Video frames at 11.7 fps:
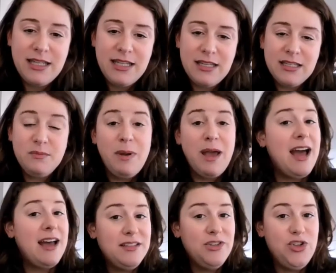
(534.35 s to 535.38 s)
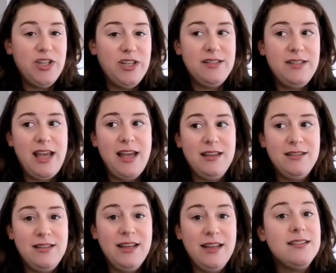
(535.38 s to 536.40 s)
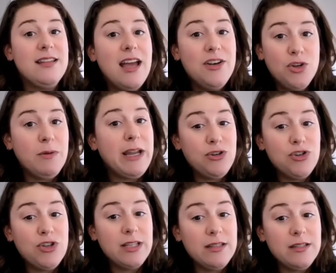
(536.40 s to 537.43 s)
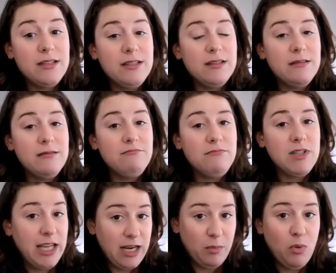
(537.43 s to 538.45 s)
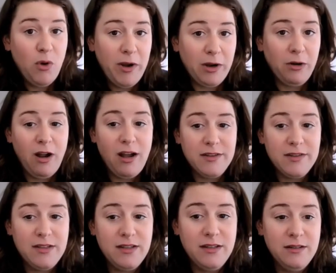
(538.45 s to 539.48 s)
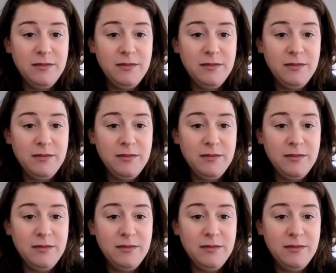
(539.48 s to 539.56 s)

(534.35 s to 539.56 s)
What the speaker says: these passages as exaggerations to get a point across,